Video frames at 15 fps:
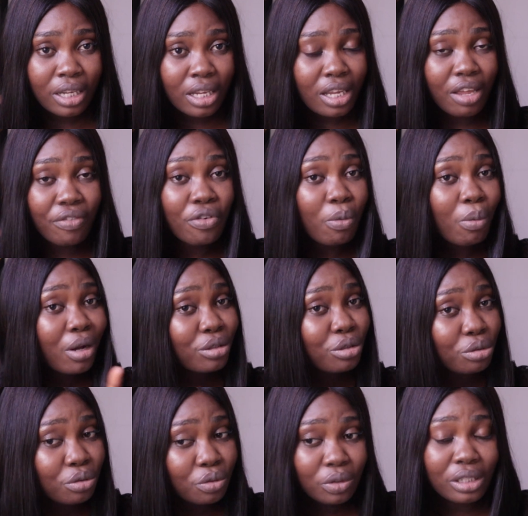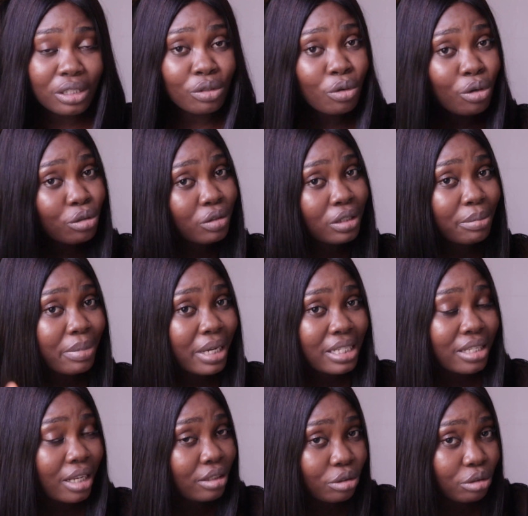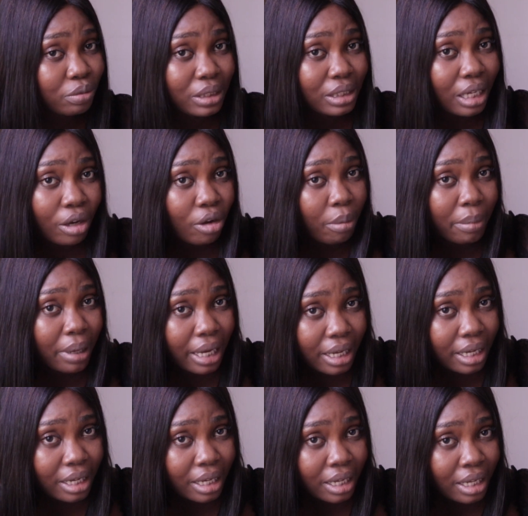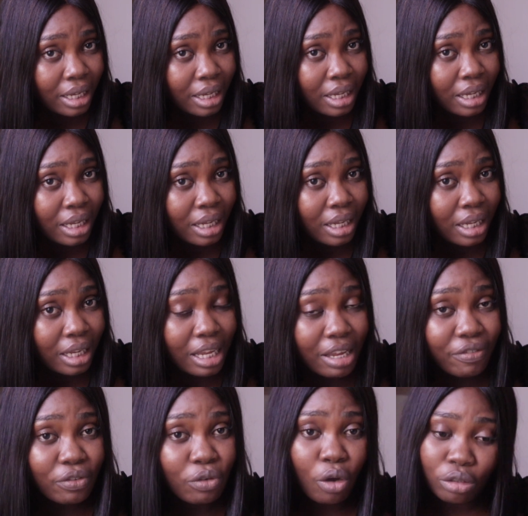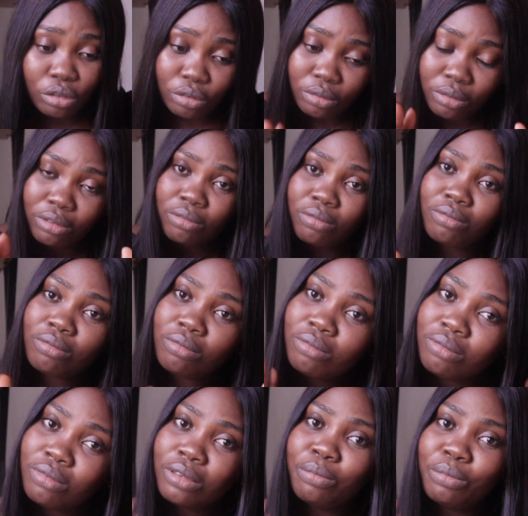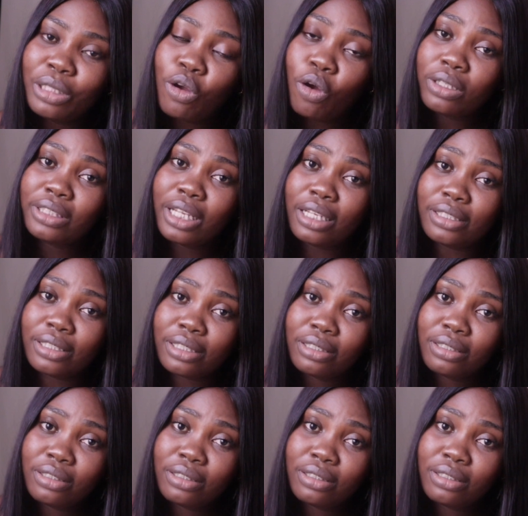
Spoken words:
If you want to do this, go to the best and do it and come back. If not, be content.